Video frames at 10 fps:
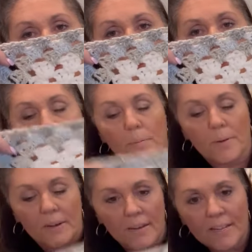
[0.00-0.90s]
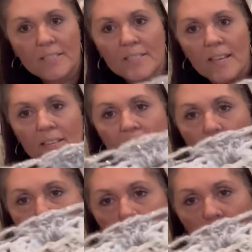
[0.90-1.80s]
Isn't that pretty? It's
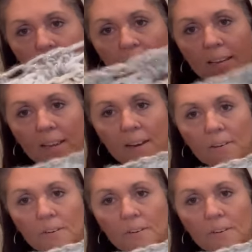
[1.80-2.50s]
sparkly. I don't know